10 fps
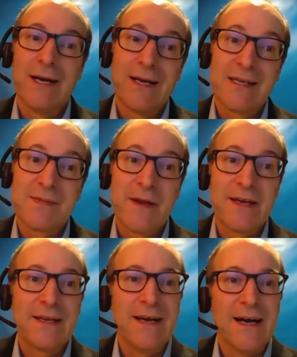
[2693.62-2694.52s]

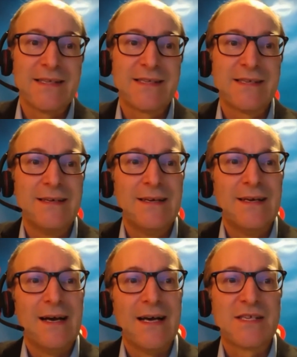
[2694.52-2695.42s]
spending cuts.
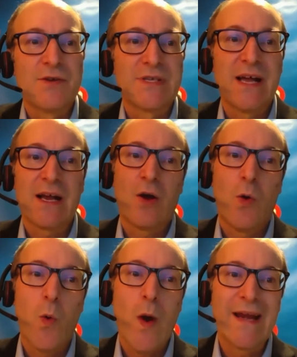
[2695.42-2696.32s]
So it's not
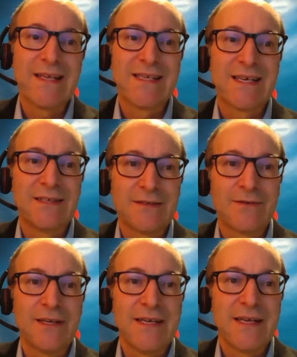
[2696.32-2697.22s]
quite as
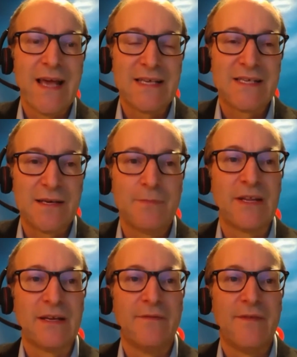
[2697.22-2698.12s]
clearly as
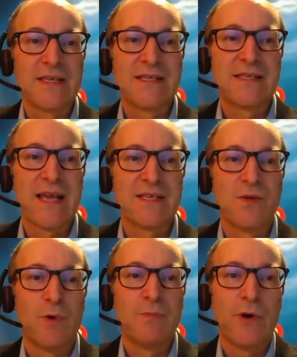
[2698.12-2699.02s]
stimulative as the
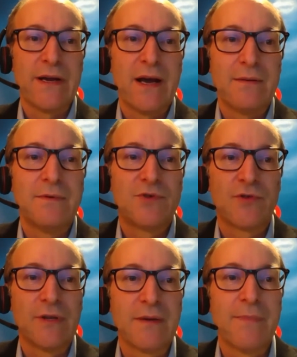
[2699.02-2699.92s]
1.9
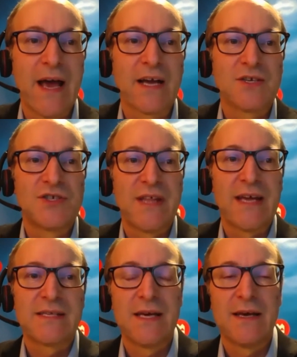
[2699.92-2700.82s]
trillion package
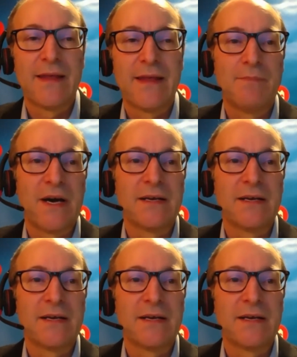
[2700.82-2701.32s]
that Biden